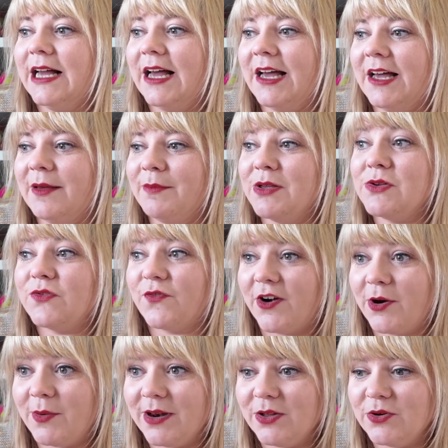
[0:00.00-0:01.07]
It was
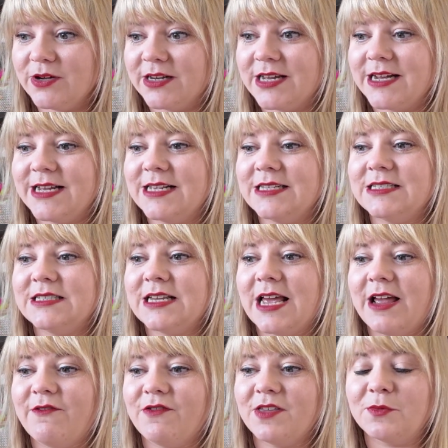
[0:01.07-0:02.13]
very well organised.
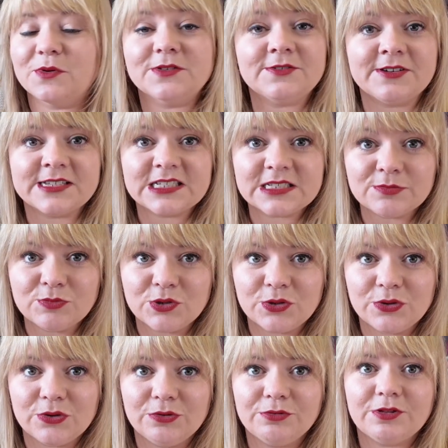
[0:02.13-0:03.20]
Everything was very
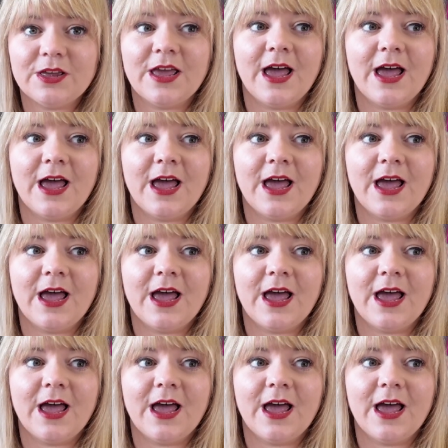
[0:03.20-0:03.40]
smooth.